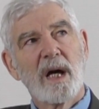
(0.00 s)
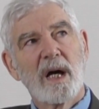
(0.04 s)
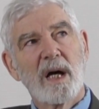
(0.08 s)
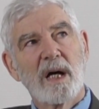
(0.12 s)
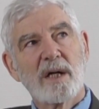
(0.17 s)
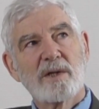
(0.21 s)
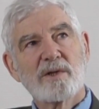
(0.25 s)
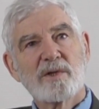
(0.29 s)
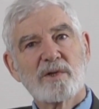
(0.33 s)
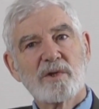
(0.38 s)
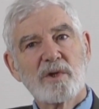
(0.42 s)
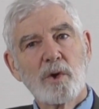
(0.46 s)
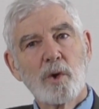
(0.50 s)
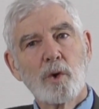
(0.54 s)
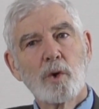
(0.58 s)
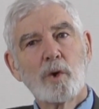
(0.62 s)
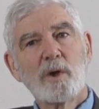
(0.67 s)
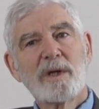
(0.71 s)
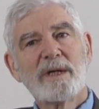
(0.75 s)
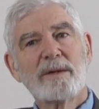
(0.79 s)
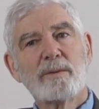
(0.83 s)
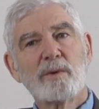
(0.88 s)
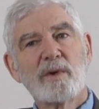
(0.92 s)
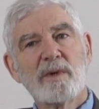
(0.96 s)

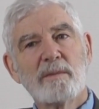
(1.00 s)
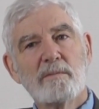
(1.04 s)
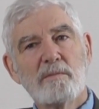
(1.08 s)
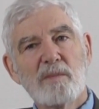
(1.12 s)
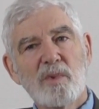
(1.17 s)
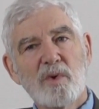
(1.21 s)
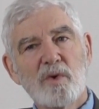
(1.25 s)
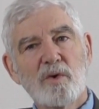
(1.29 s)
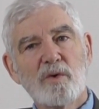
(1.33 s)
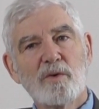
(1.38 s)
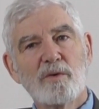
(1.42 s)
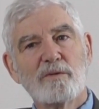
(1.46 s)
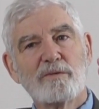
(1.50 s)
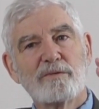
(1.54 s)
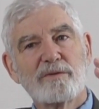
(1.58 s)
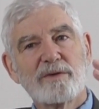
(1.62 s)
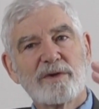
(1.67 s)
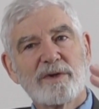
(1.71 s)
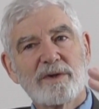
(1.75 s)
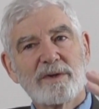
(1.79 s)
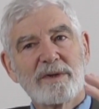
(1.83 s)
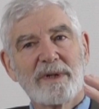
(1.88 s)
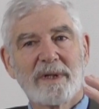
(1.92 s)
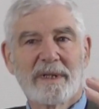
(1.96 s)
slowly
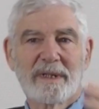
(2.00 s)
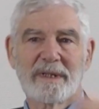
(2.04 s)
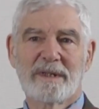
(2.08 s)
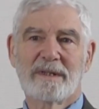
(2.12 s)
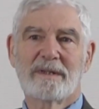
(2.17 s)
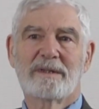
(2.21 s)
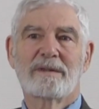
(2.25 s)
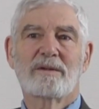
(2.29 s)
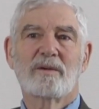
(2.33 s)
removed, like